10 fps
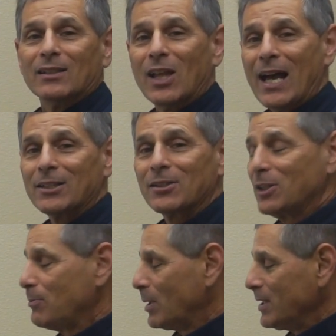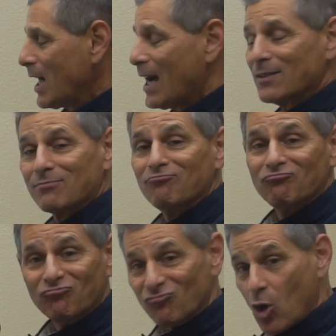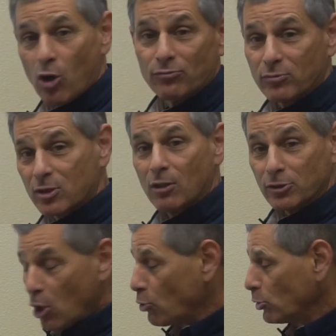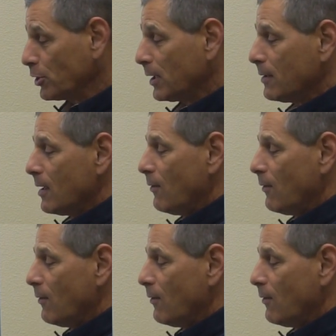Lastly, but not totally,